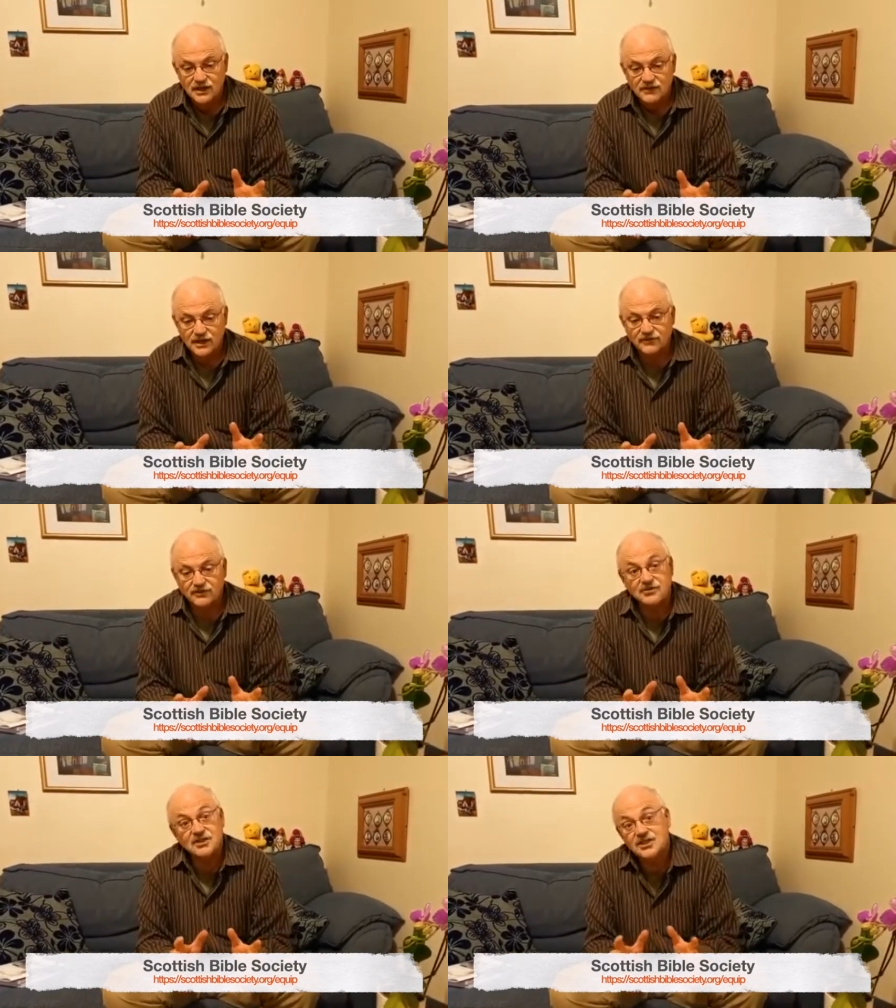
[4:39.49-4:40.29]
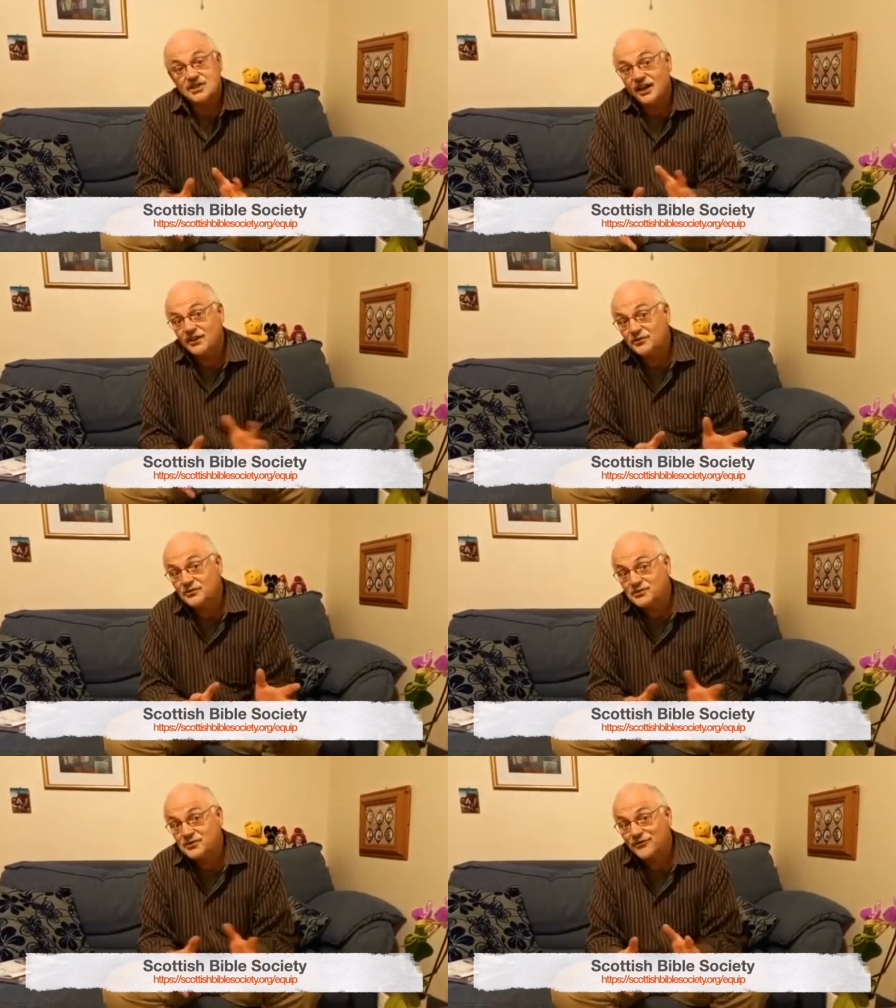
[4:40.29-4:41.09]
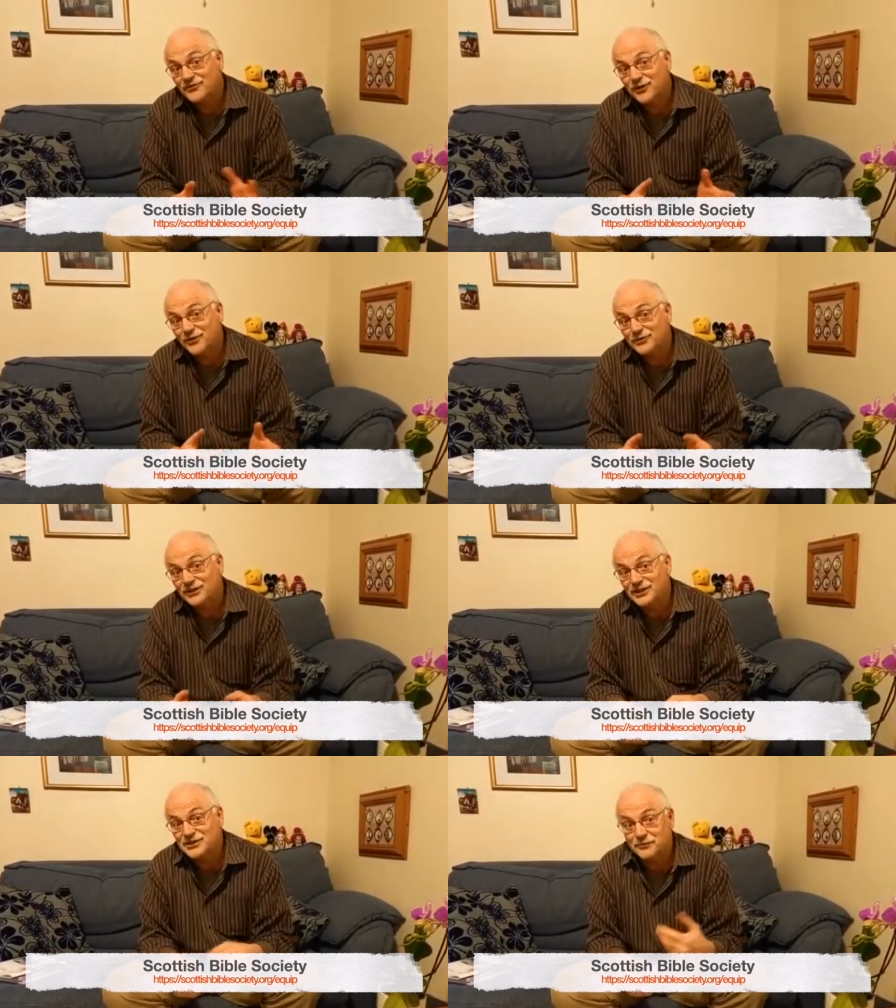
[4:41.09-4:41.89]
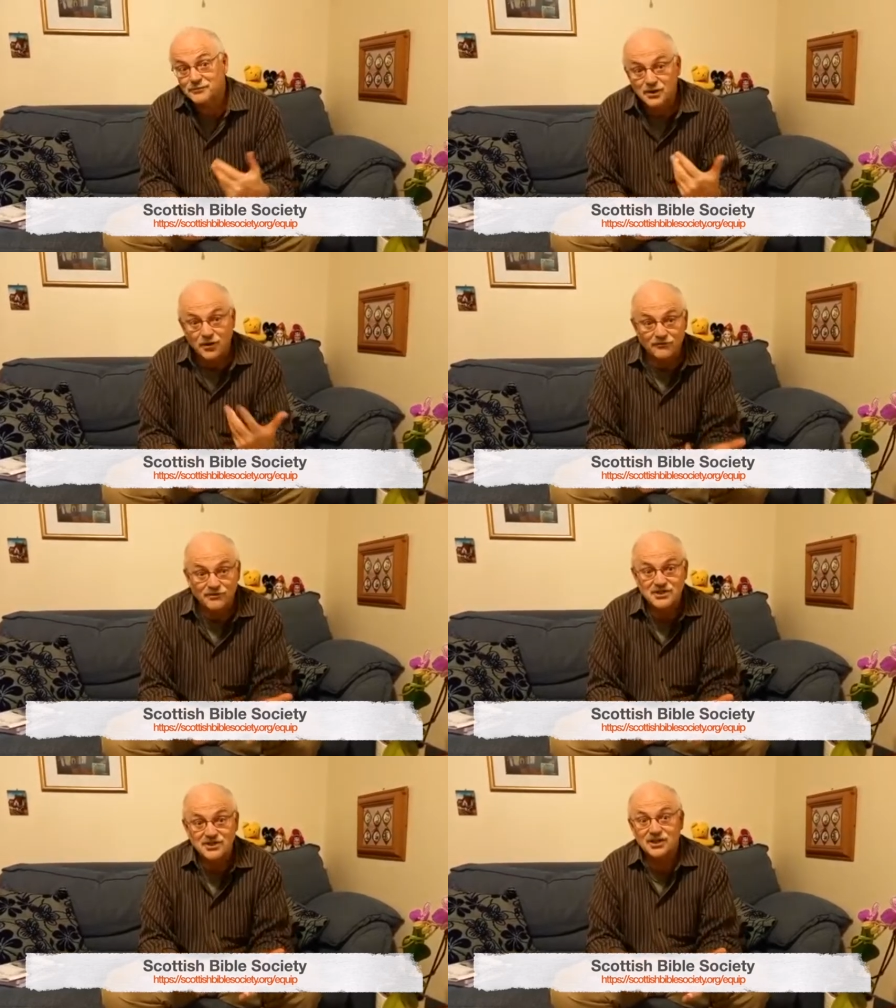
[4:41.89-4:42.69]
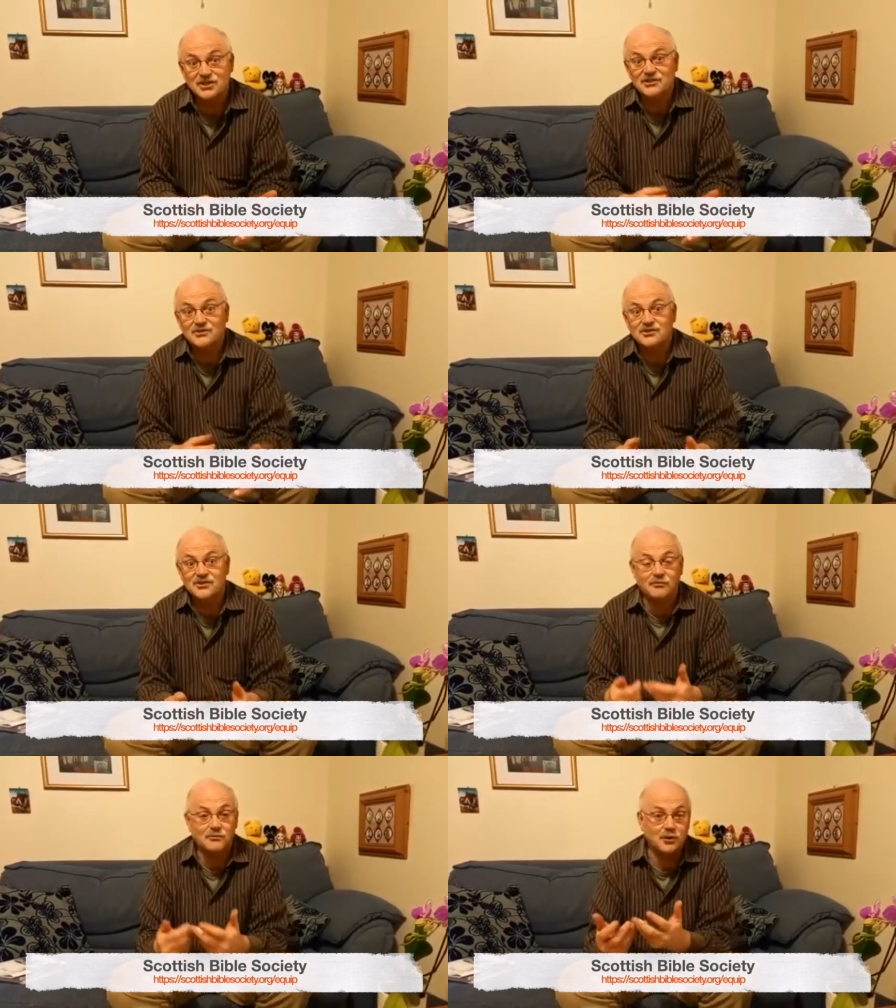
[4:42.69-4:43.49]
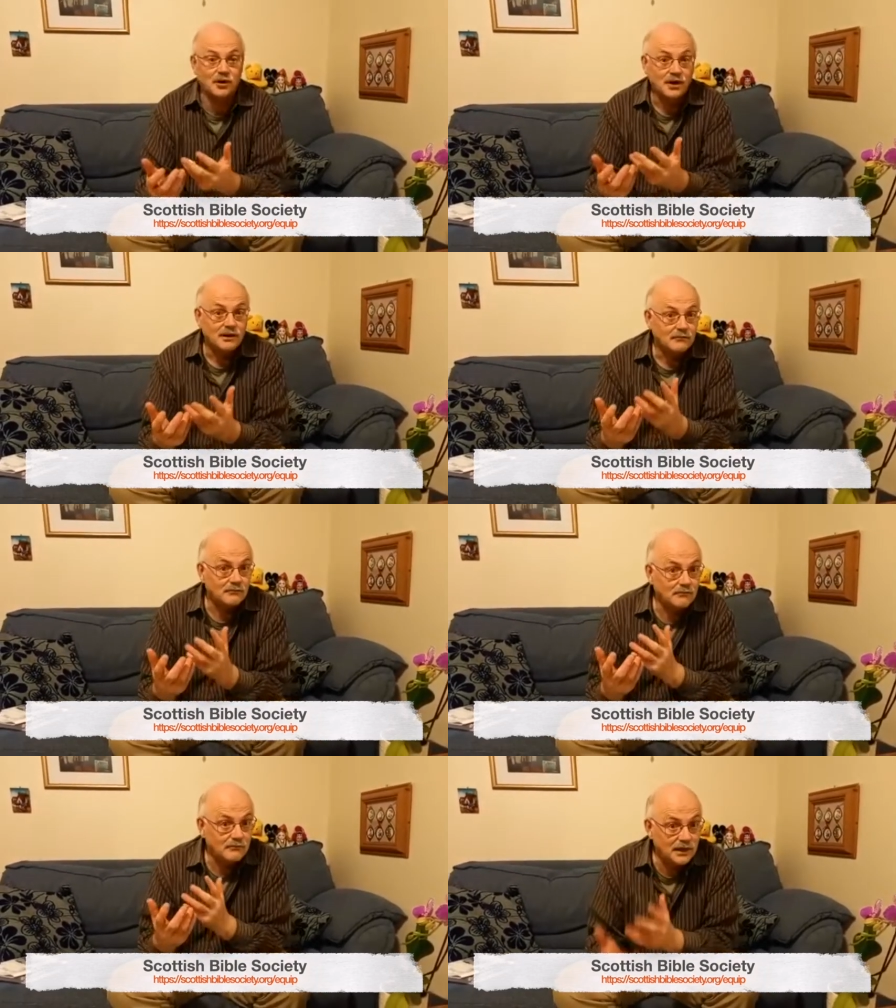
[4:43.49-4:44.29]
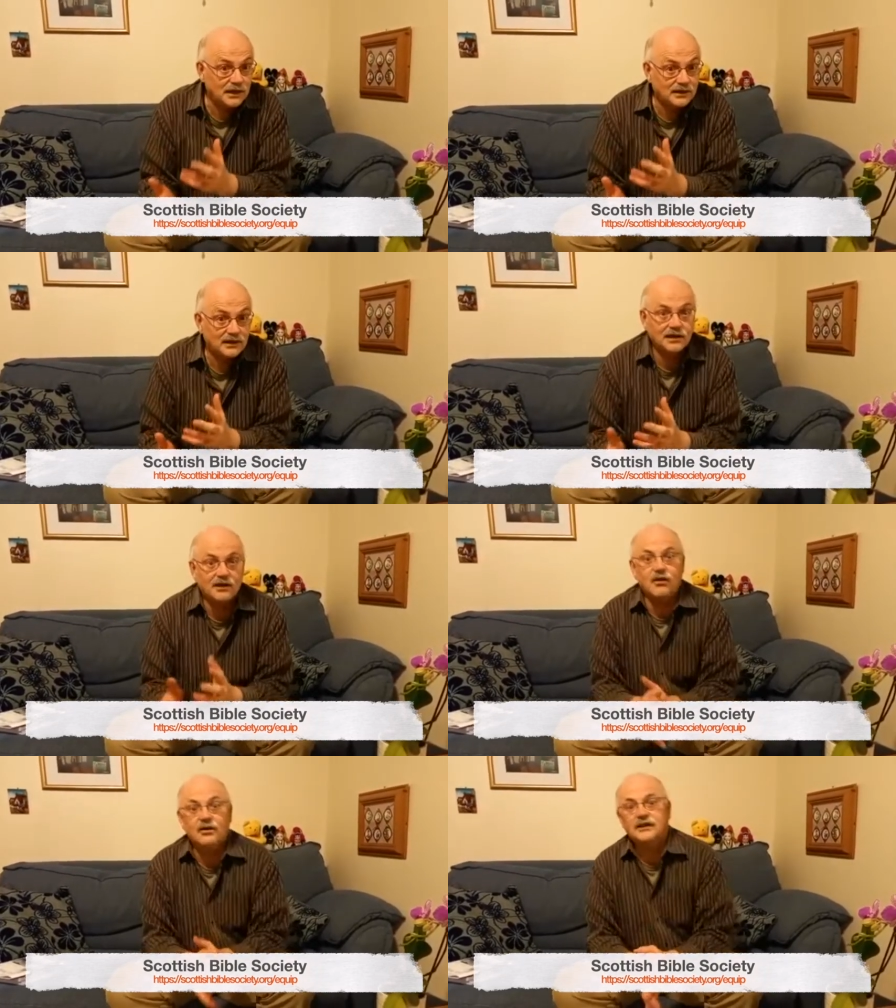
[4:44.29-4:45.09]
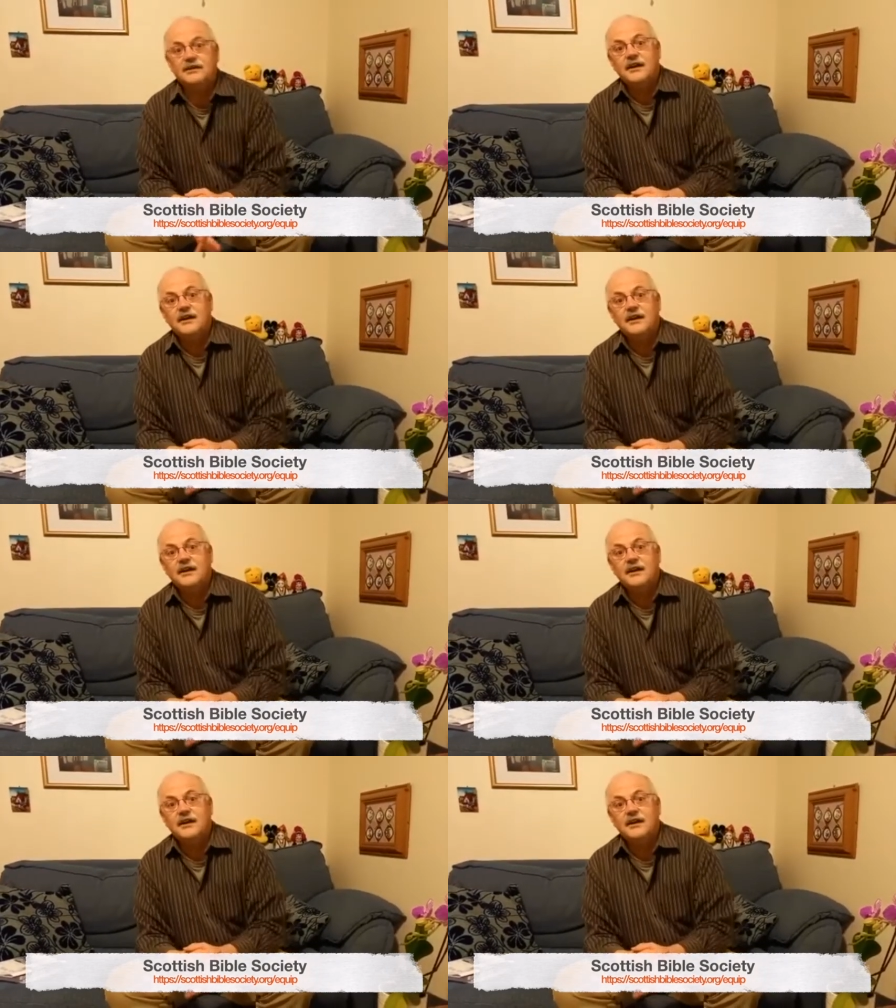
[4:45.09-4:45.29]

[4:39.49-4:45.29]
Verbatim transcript: They have different styles of, of reading. Some's conversational, some more meditating on it.